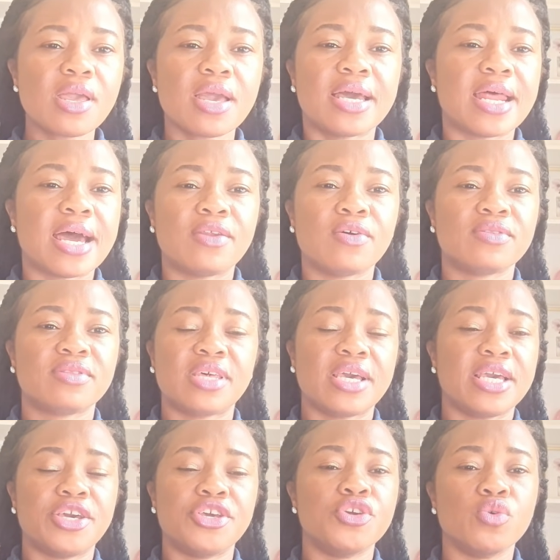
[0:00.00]
And I don't
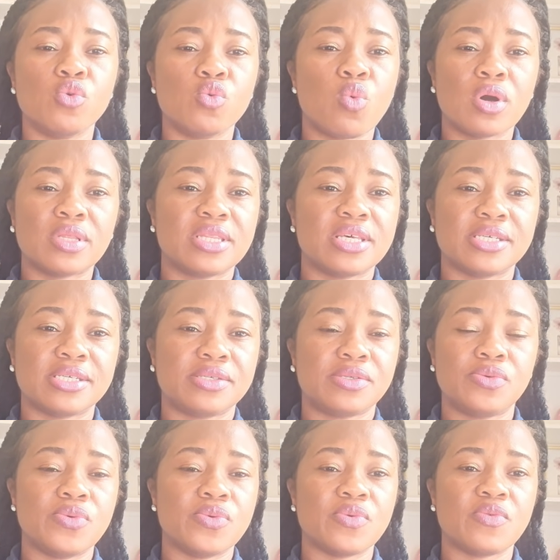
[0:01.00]
think you would want this
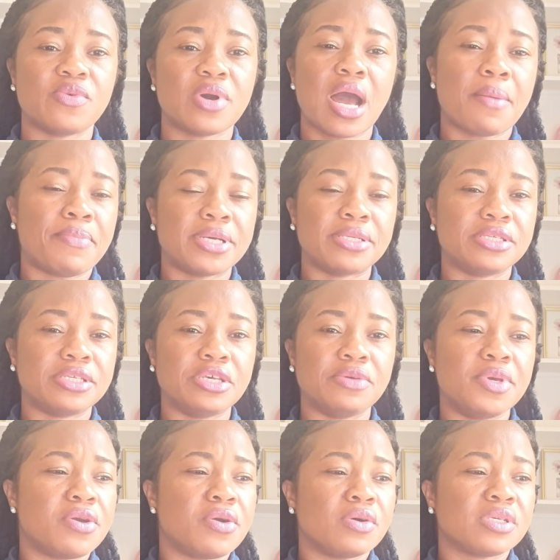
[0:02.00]
to happen to you,
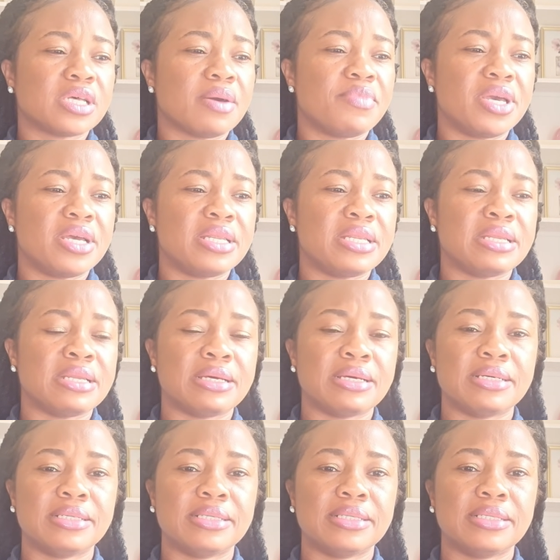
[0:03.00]
because I mean,
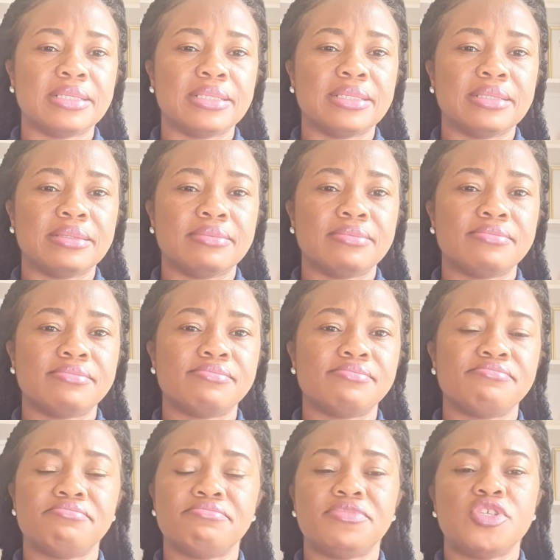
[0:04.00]

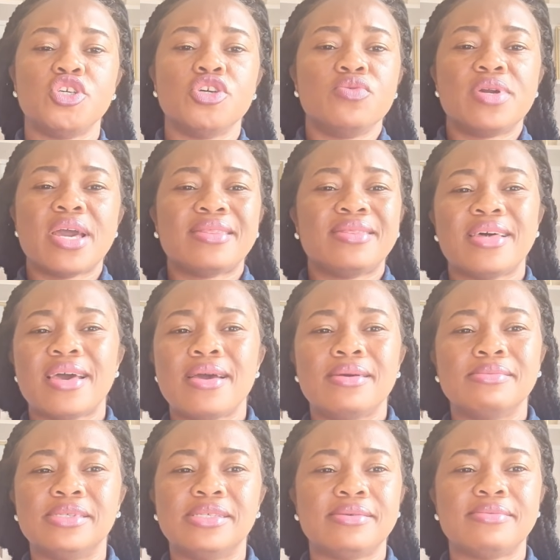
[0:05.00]
you get there
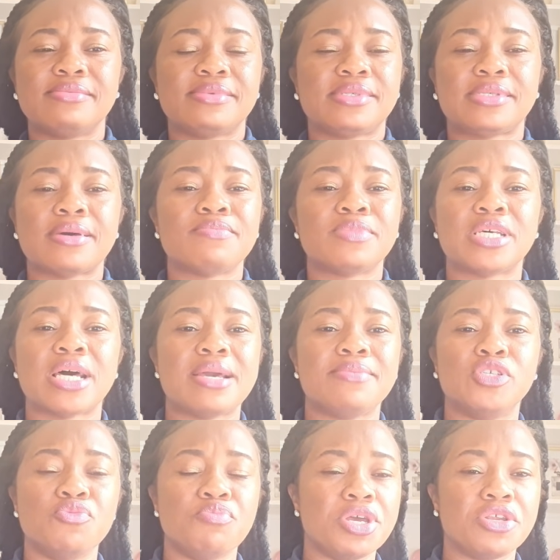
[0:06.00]
and
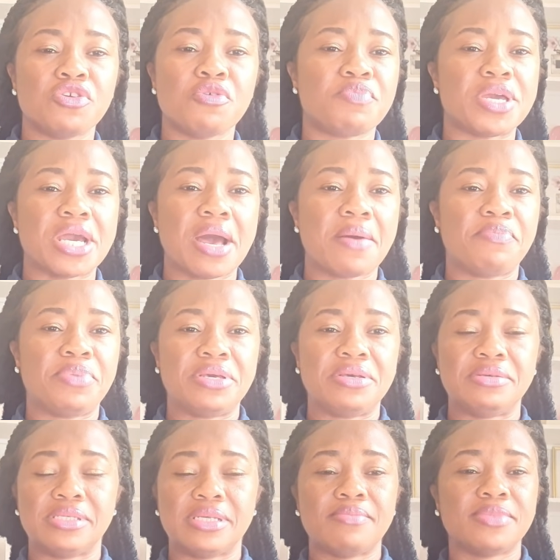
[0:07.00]
sometimes you may not be
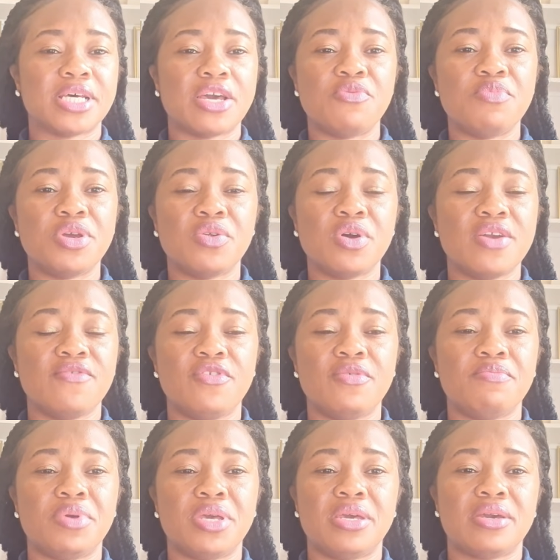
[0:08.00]
happy, sometimes you may not
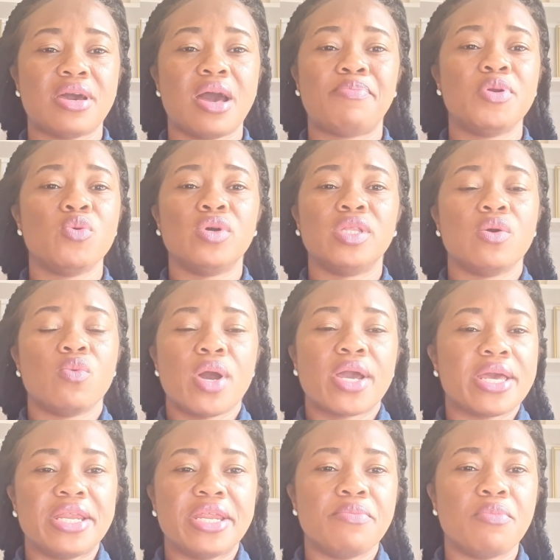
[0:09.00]
even be happy with the
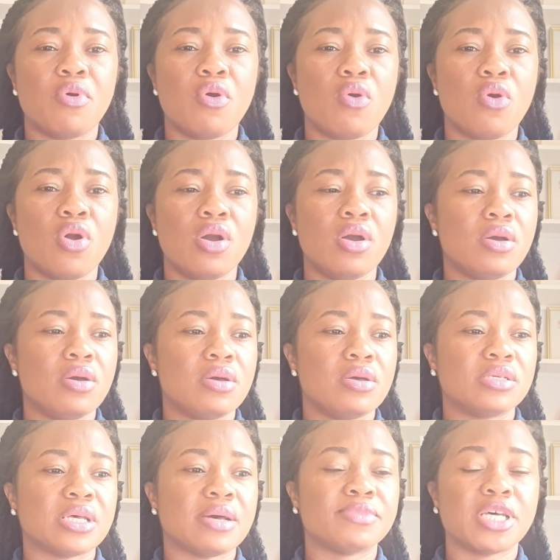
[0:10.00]
work anymore,
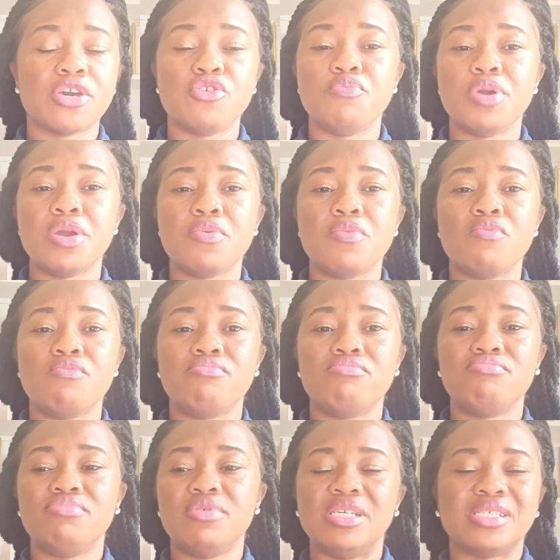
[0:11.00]
sometimes you
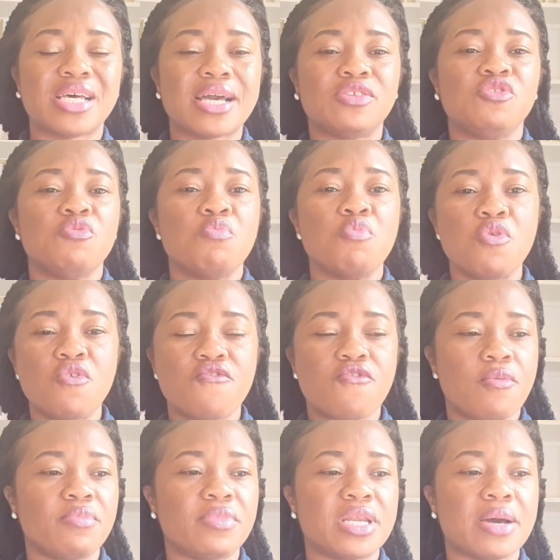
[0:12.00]
may decide to move
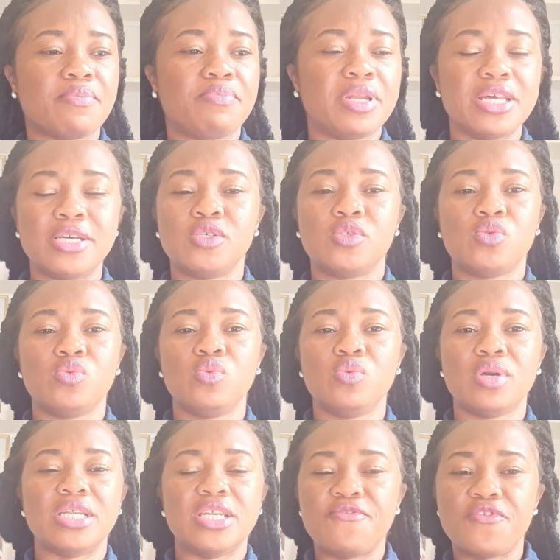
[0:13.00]
from that place to
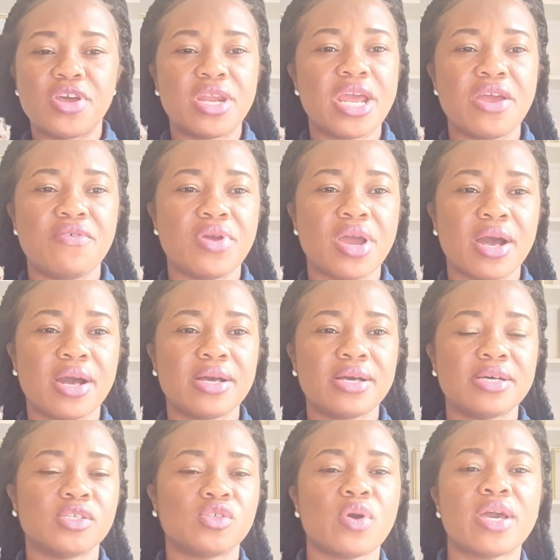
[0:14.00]
a different area.
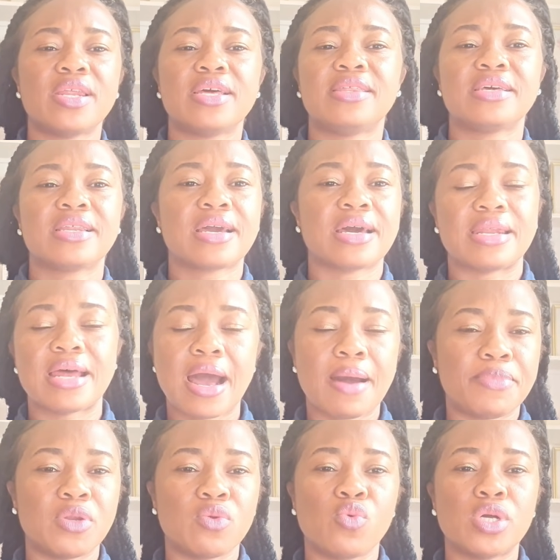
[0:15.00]
So anything can
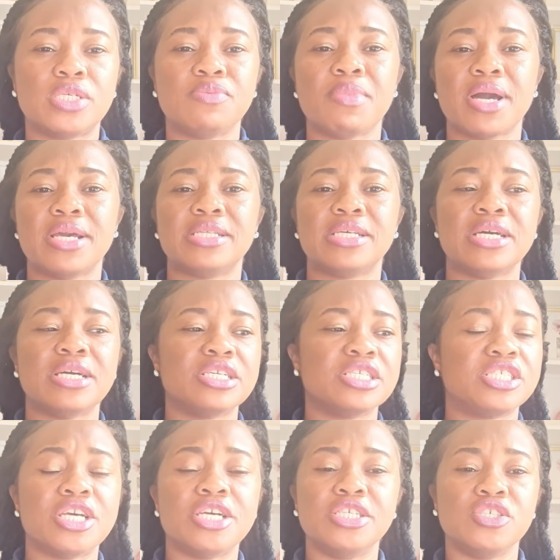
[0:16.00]
happen which might
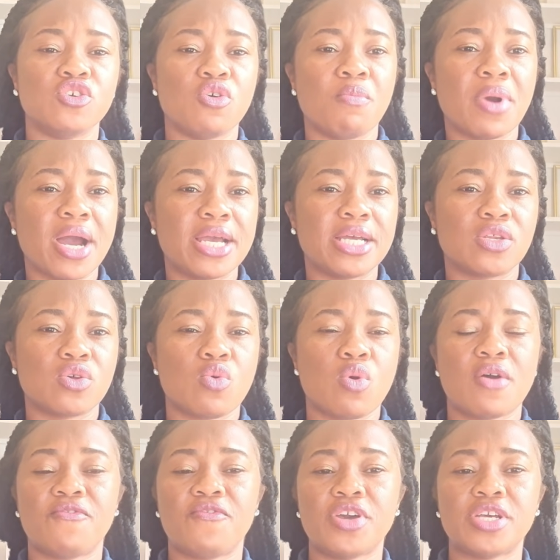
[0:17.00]
change your mind
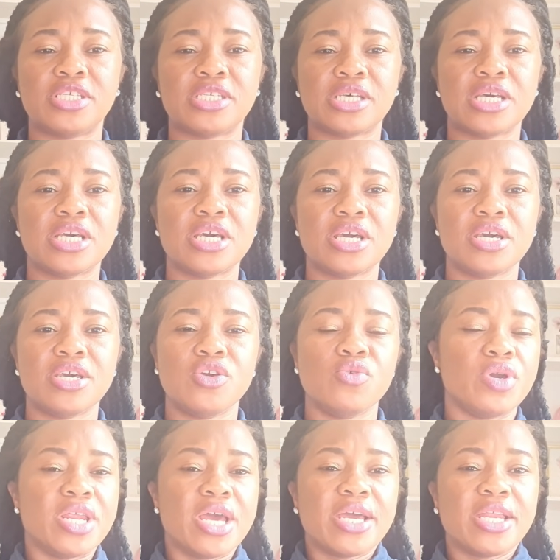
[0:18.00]
or affect
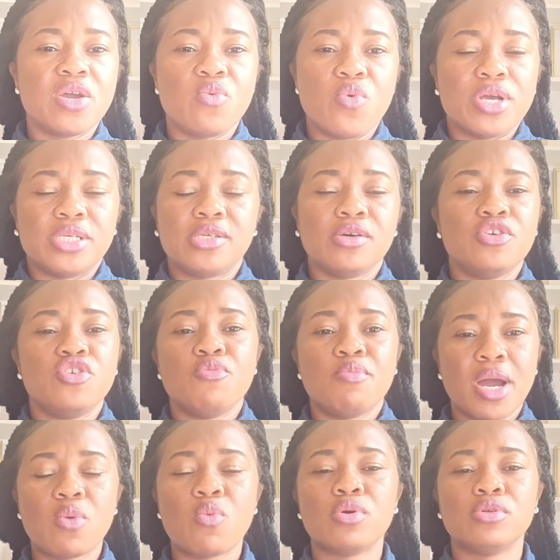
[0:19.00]
you in any way, so you
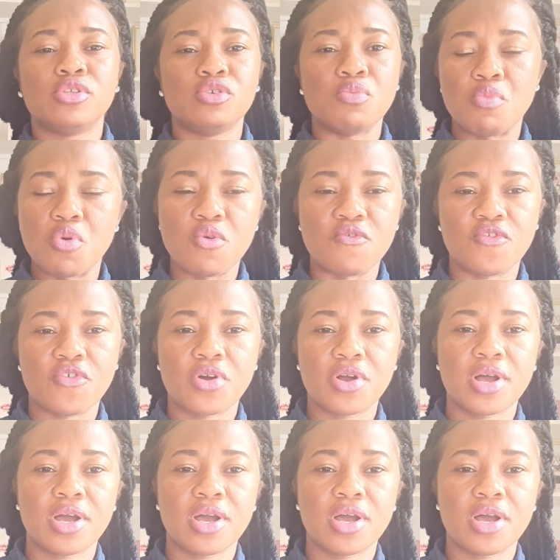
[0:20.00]
might want to move.